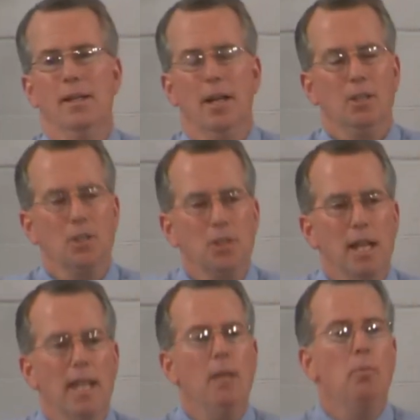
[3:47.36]
not just
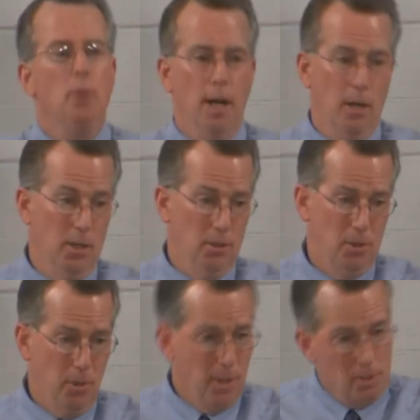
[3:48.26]
any prayer is
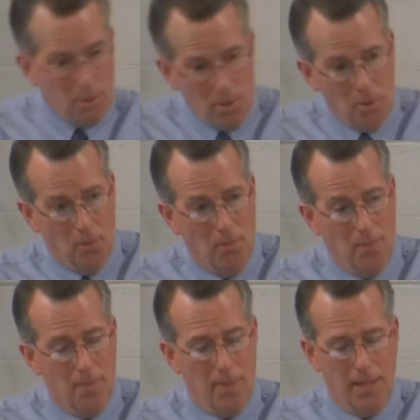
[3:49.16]
going to do
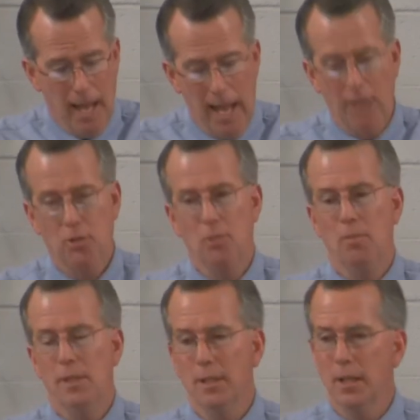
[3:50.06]
has to
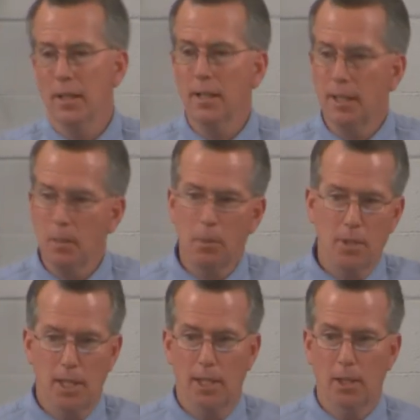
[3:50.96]
be done in a
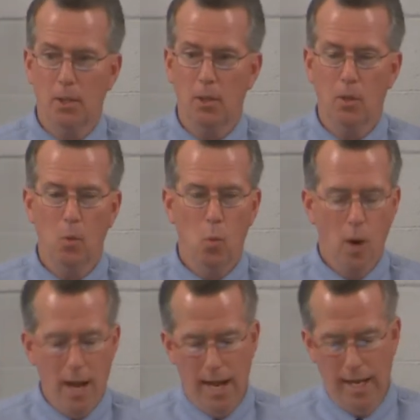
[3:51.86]
particular
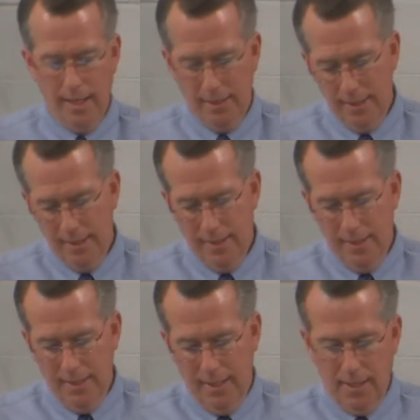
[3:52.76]
way.
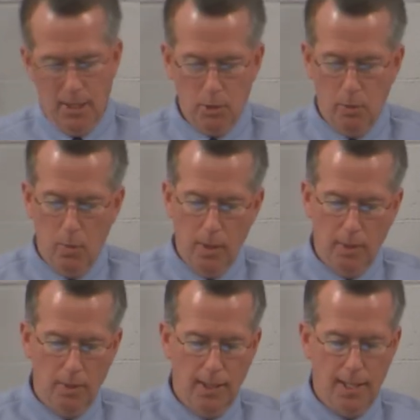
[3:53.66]
And that's what we want
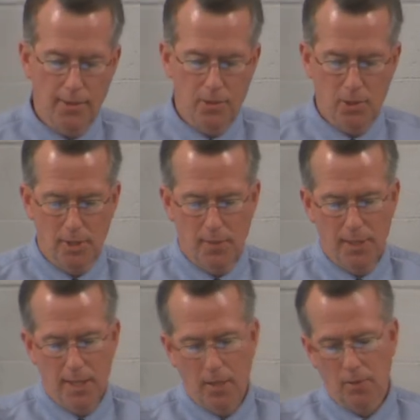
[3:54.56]
to look at this
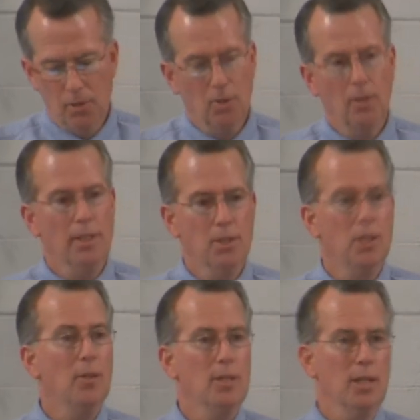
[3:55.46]
evening. Now, certainly a
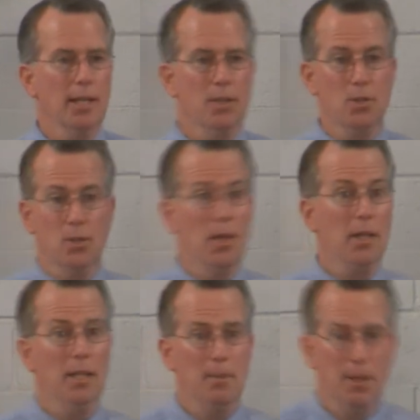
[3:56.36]
series like this,
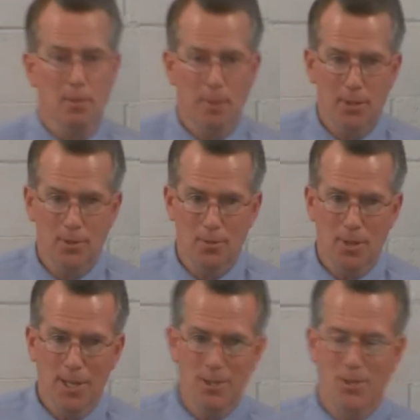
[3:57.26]
talking about the means of
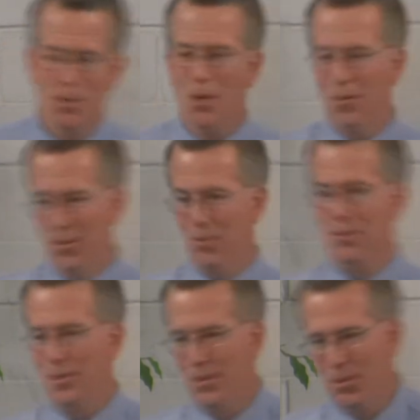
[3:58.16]
grace, as you know, if there's
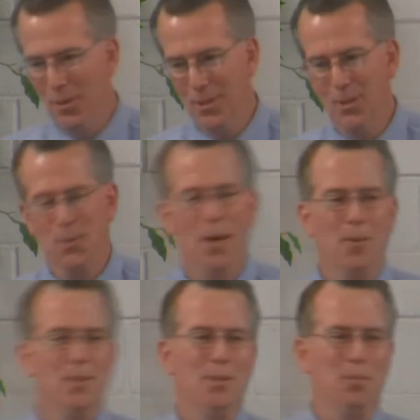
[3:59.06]
52 reasons why
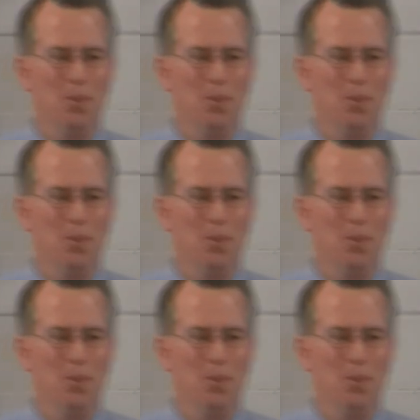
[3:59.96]
we should